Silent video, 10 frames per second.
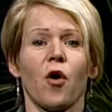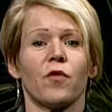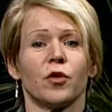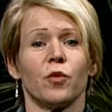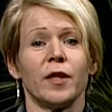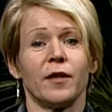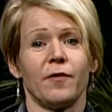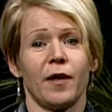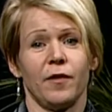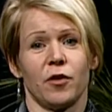over
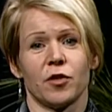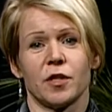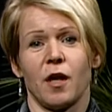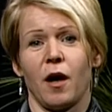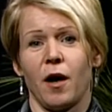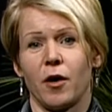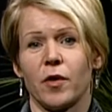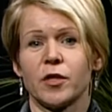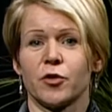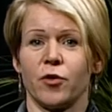25 years, IRS
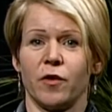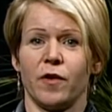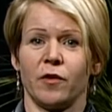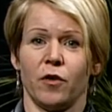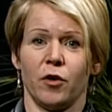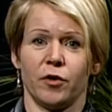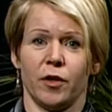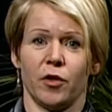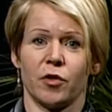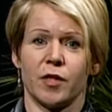certified
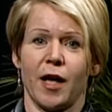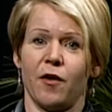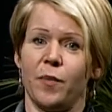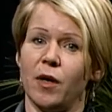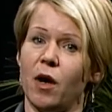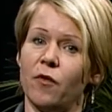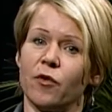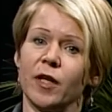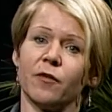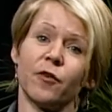volunteers have been
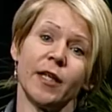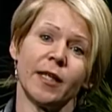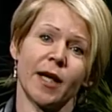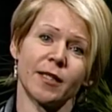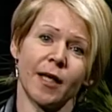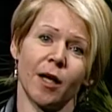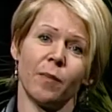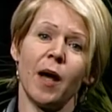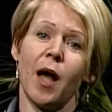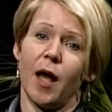offering free tax help
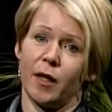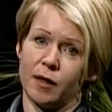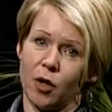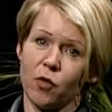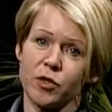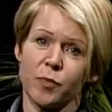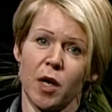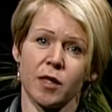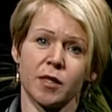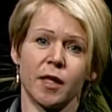at local
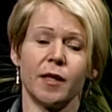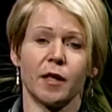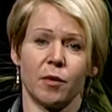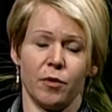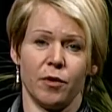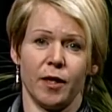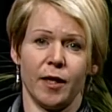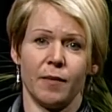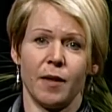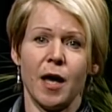spots in the community.
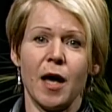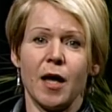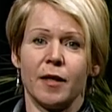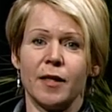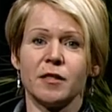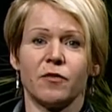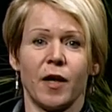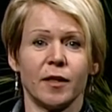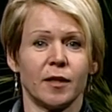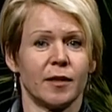These
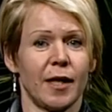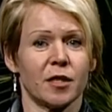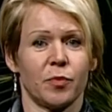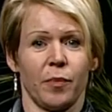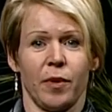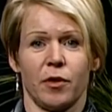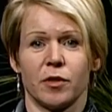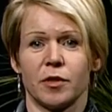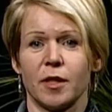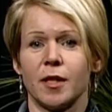FITA tax
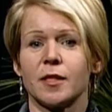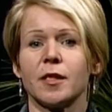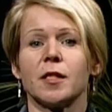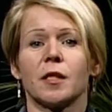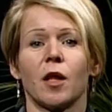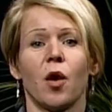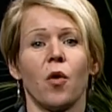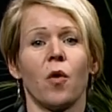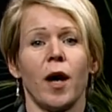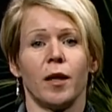preparers assist
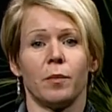low and